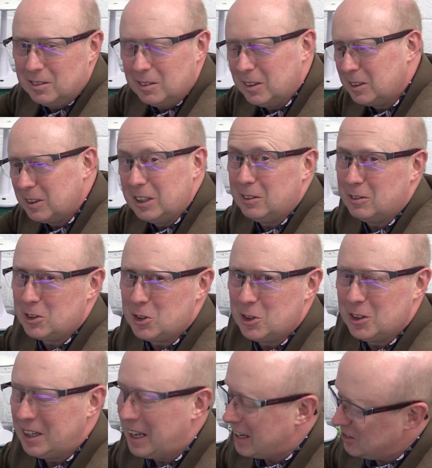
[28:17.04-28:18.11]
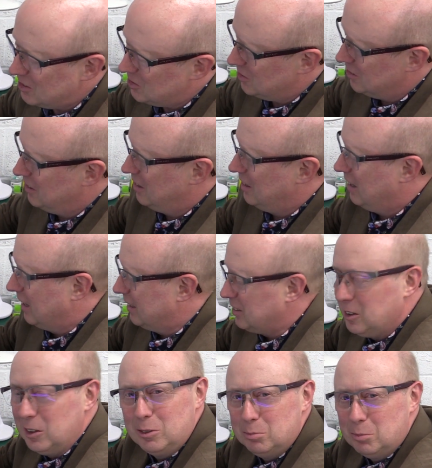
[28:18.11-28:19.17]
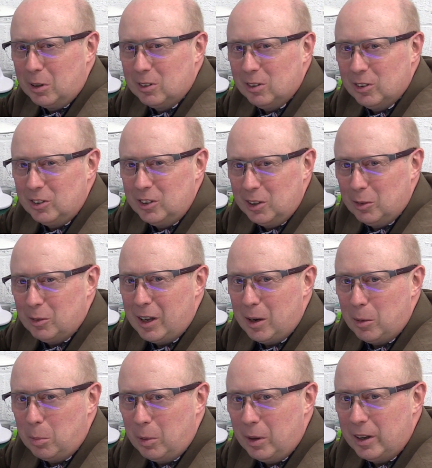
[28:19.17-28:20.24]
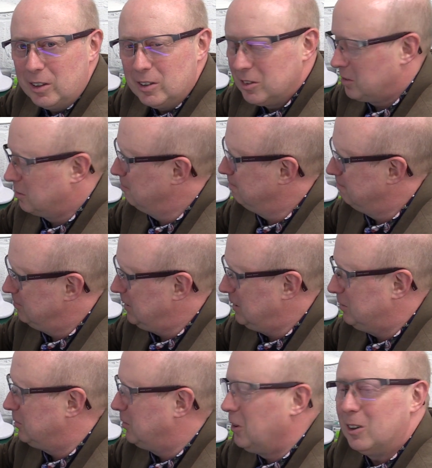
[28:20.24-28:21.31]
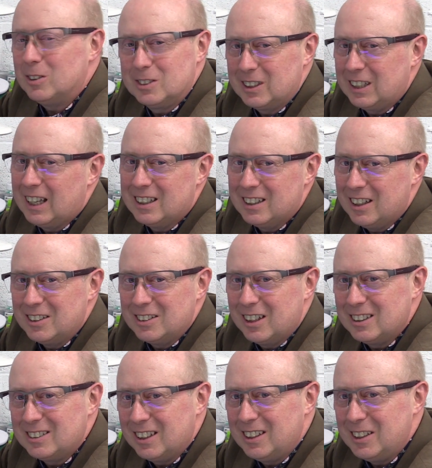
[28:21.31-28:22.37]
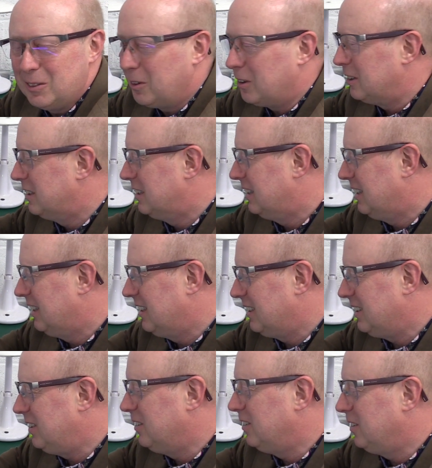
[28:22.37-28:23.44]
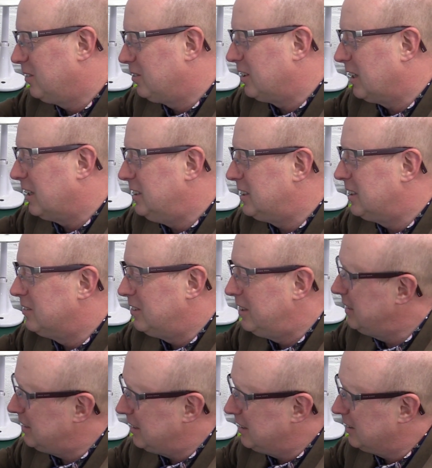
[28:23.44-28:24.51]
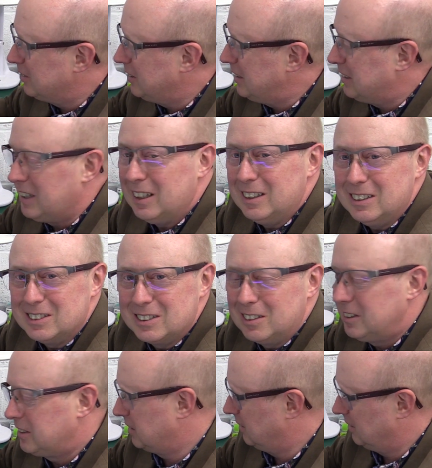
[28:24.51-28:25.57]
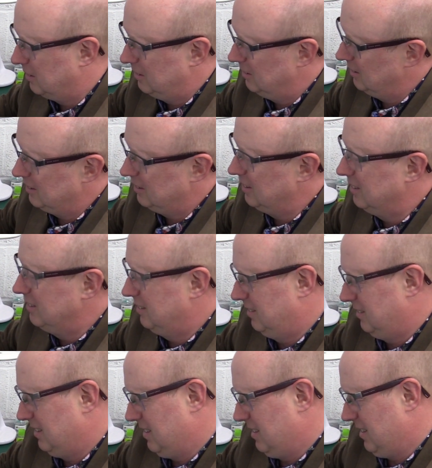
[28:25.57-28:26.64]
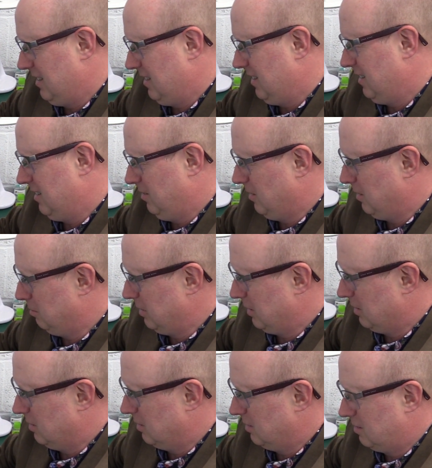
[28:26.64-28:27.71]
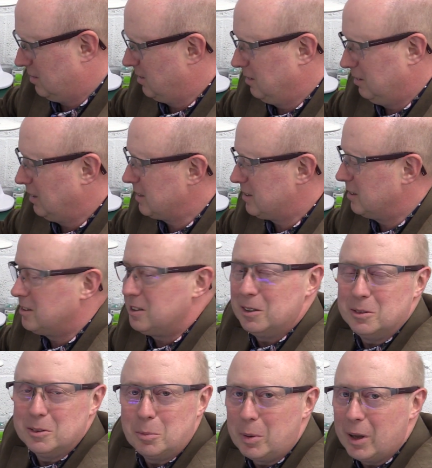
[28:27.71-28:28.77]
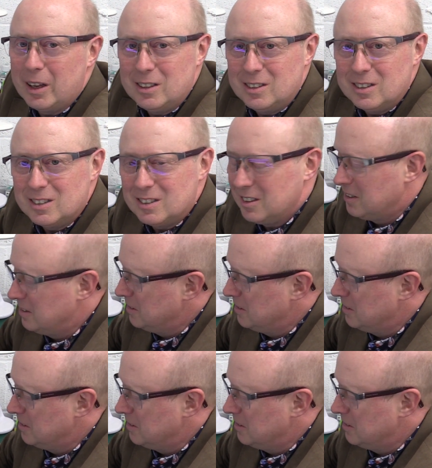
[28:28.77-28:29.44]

a kid of a certain age and you love models and you love aeroplanes, you've got to get this. I tell you what, you'll love it. And you can read it in a weekend. It's only got, less than 200 pages.